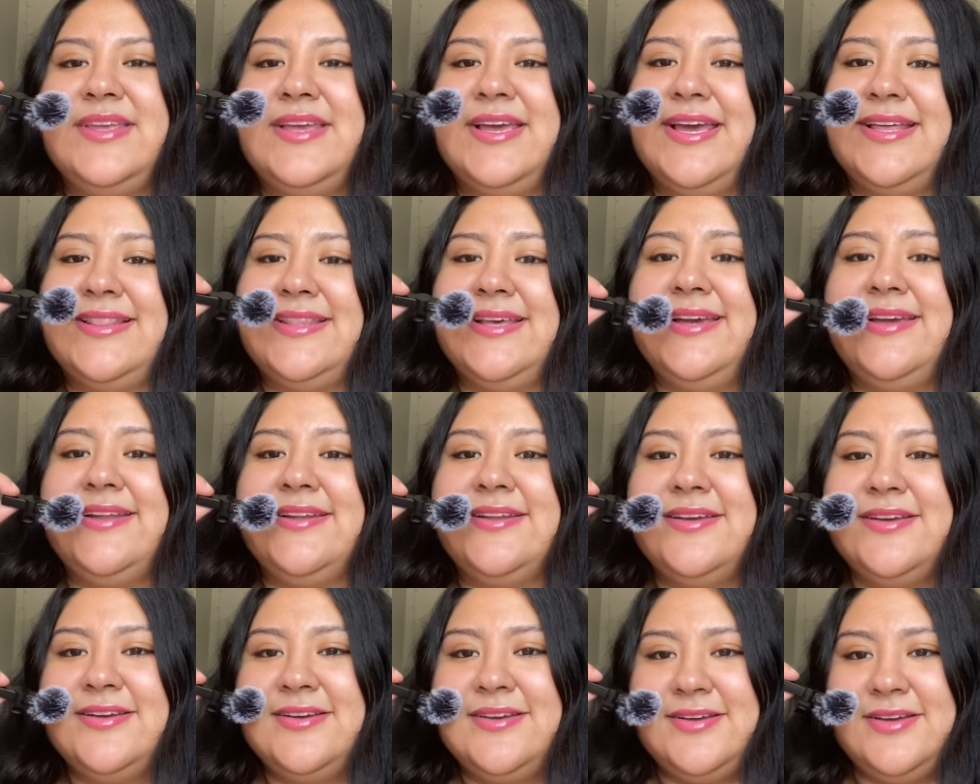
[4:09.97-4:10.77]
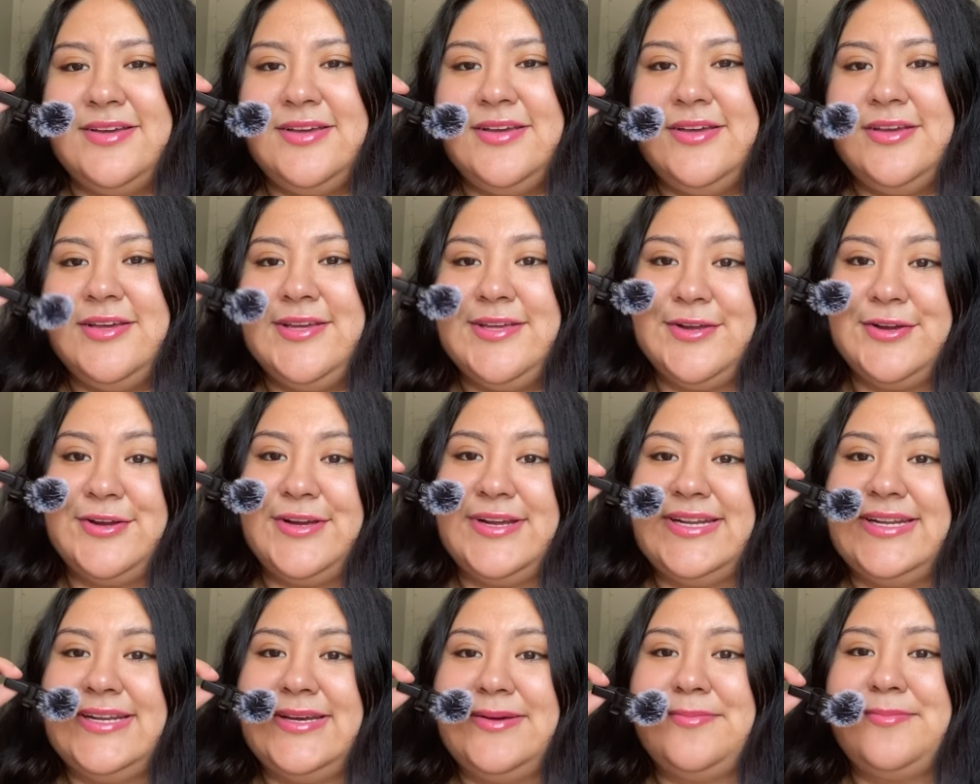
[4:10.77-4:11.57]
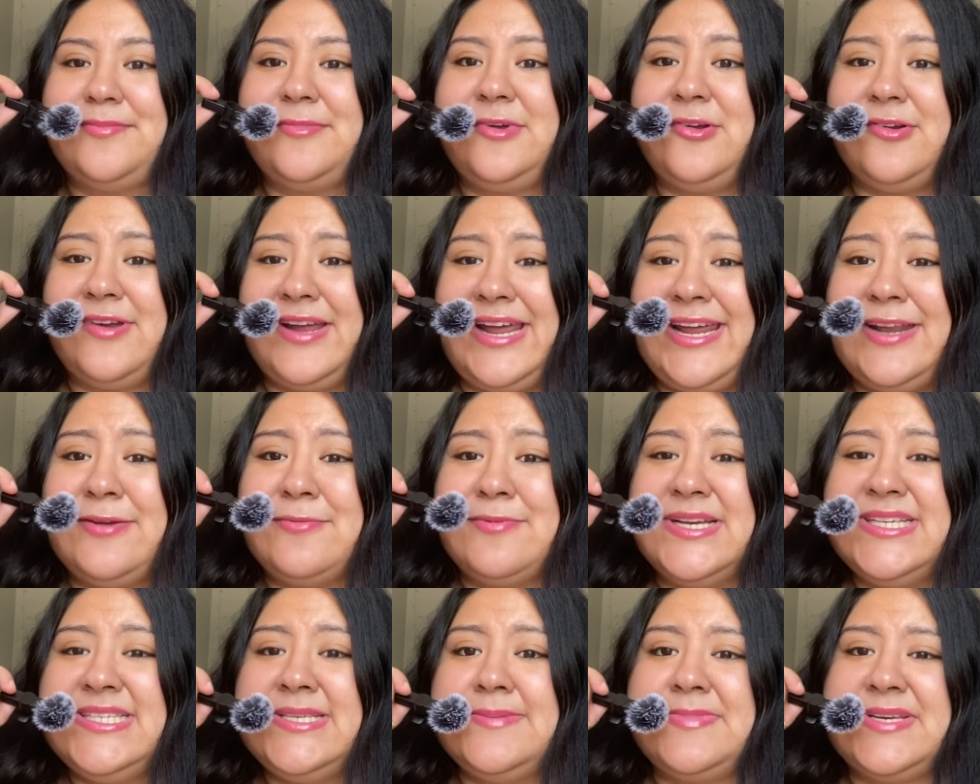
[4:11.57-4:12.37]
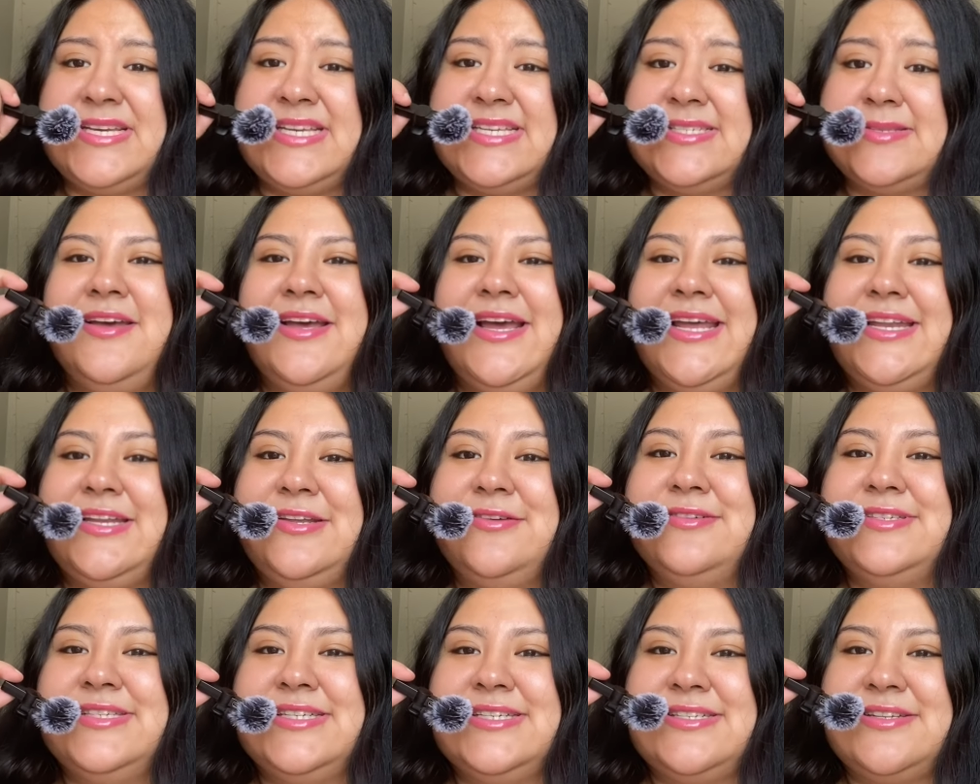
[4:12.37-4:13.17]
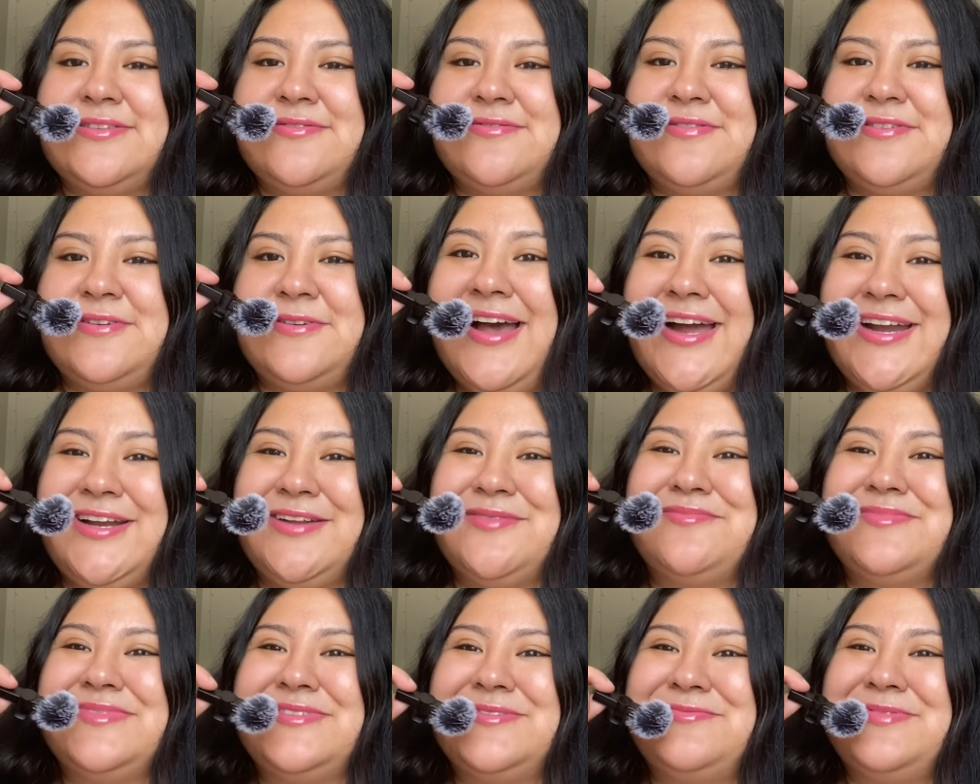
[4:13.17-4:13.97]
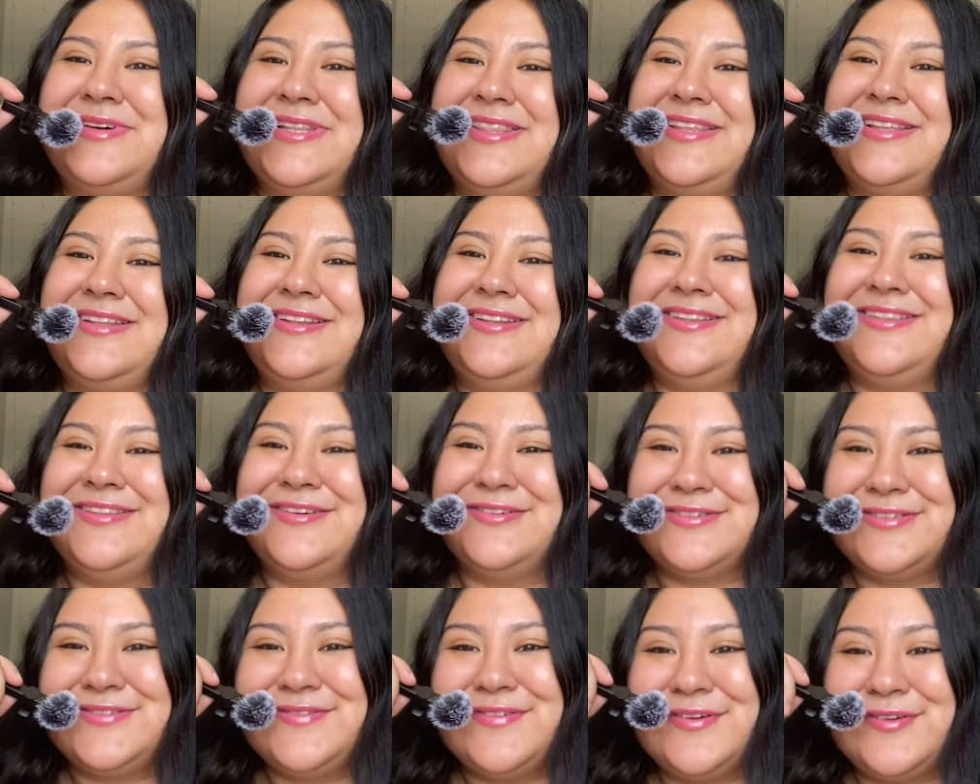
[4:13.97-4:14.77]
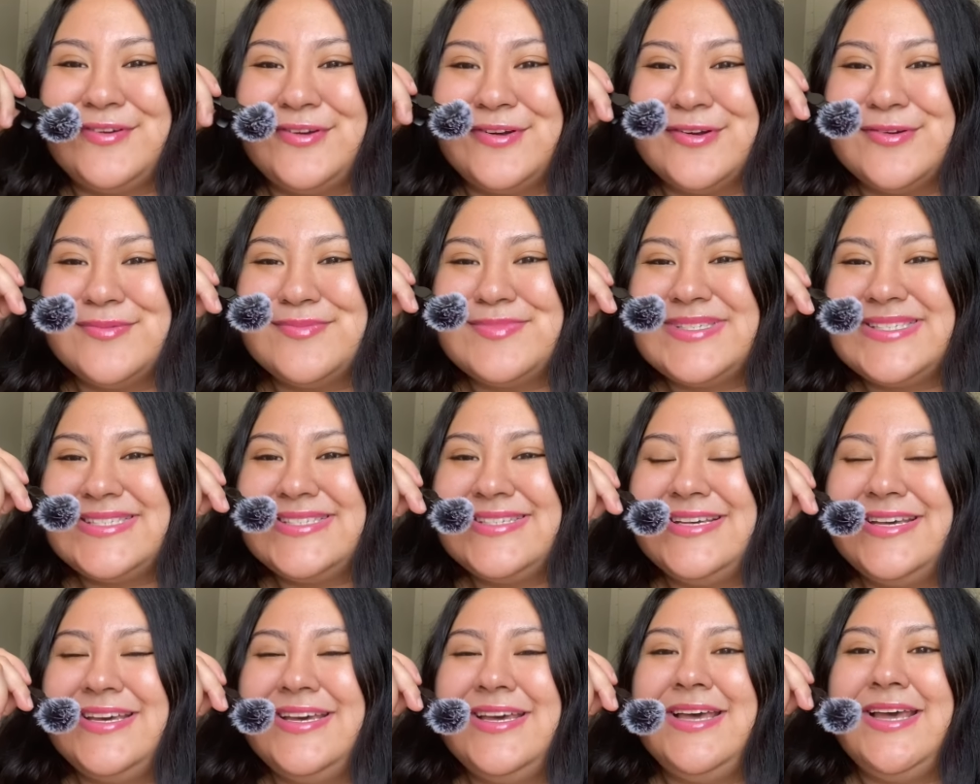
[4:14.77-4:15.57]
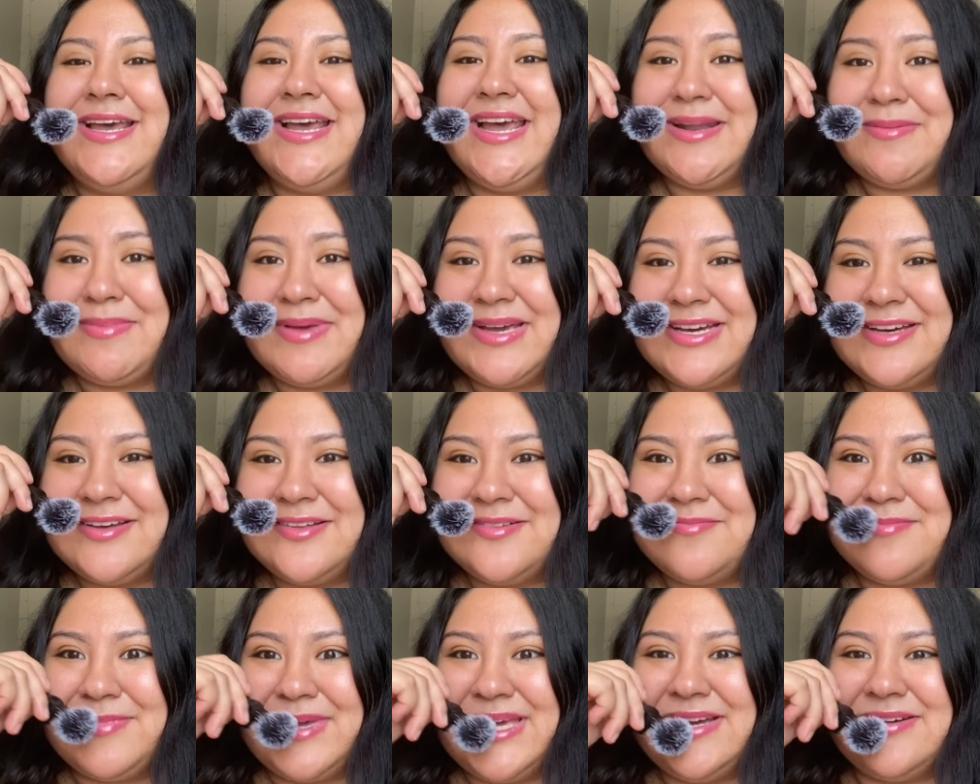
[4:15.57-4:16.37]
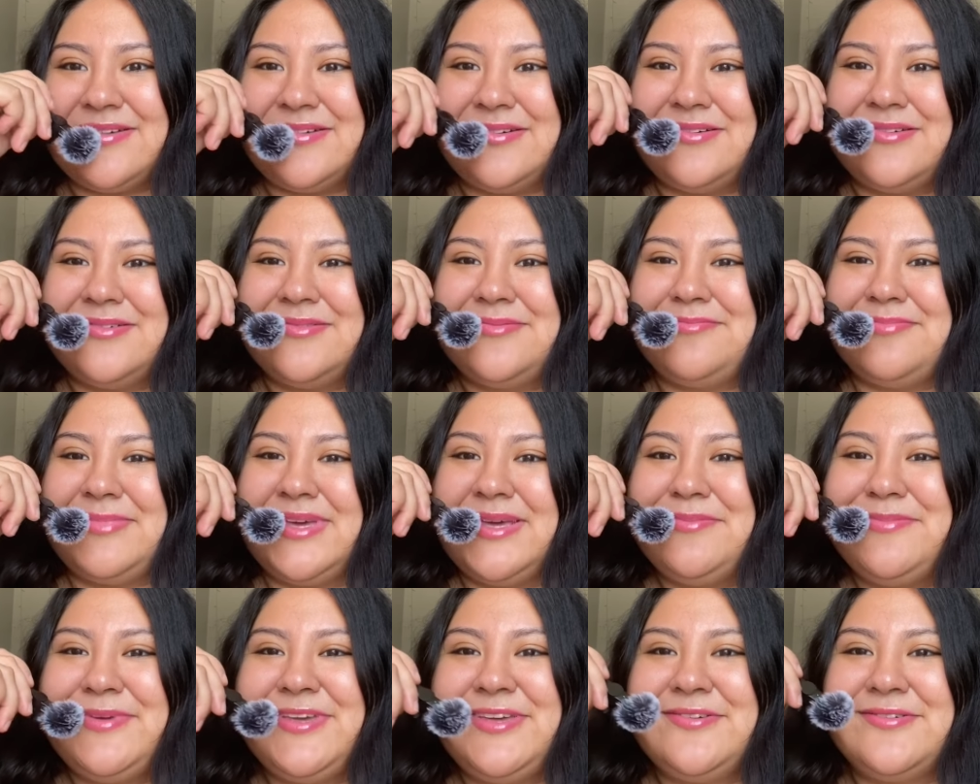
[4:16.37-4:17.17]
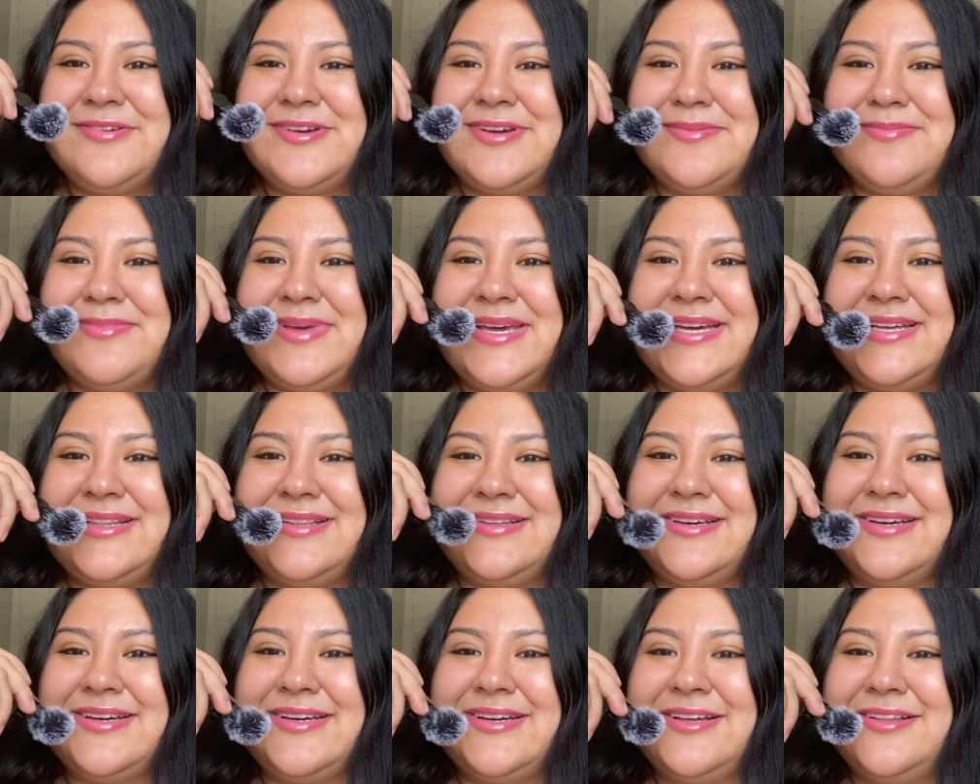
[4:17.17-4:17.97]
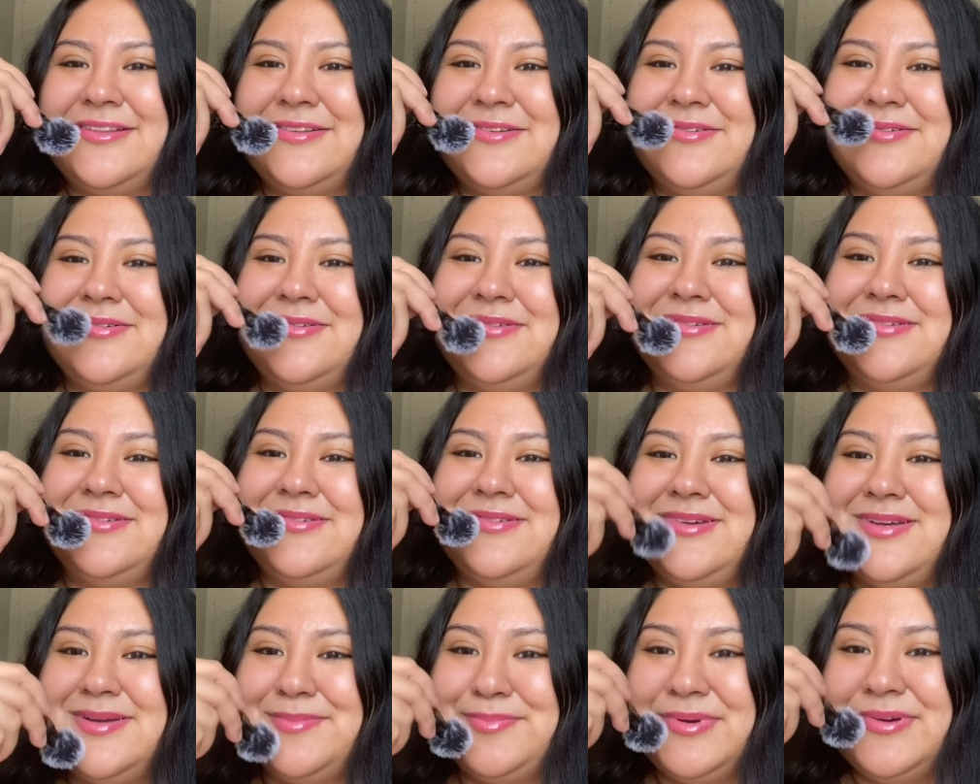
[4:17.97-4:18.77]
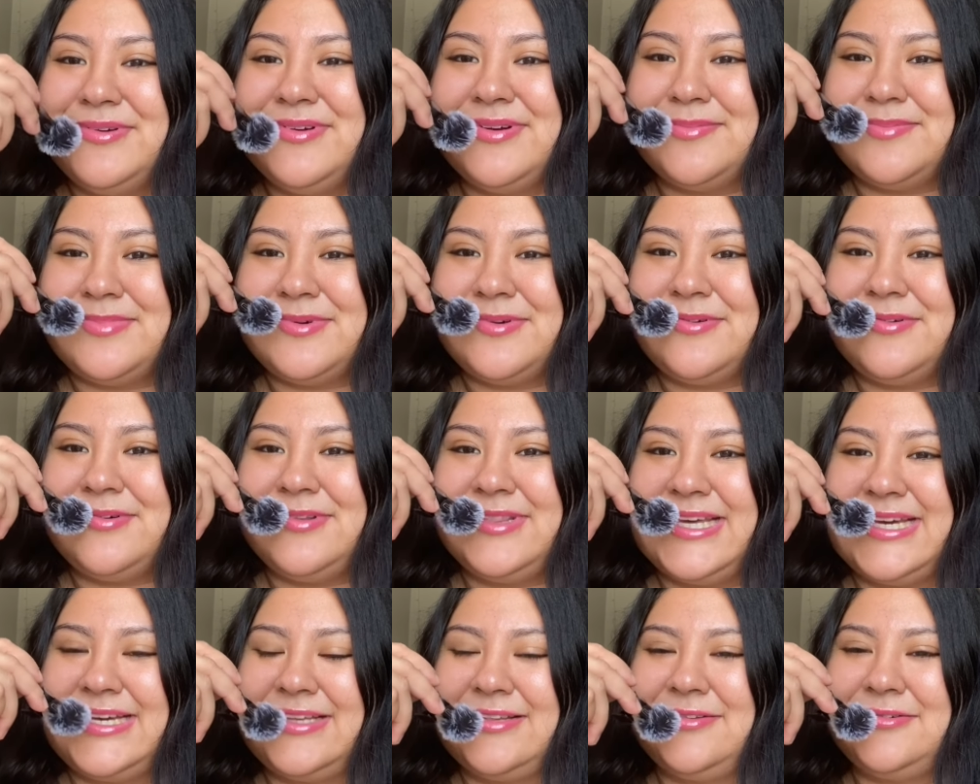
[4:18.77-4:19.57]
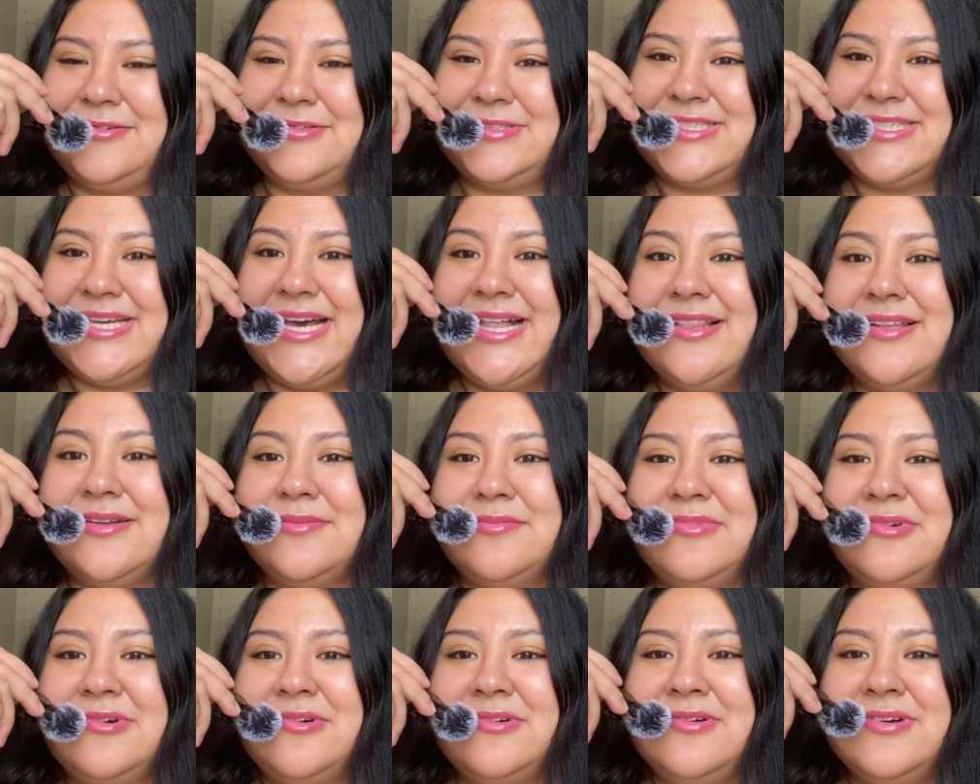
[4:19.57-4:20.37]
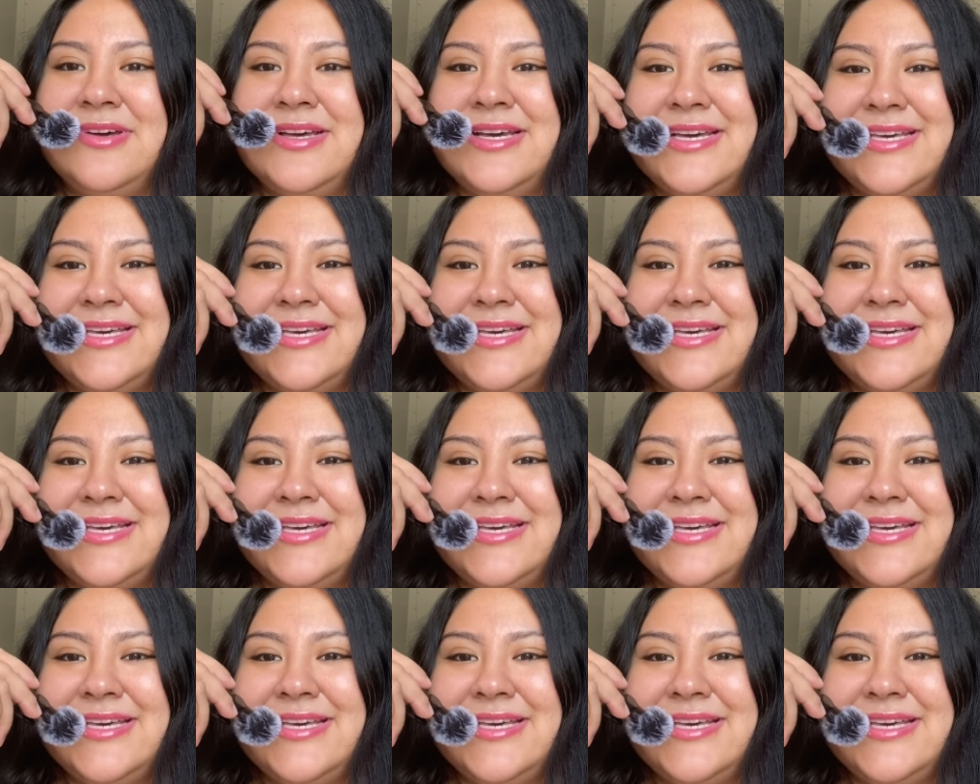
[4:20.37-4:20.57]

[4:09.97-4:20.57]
and then you're gonna create recipes and using different items within those food groups and make a meal. Maybe you can make like a little Buddha bowl, like a little salad bowl.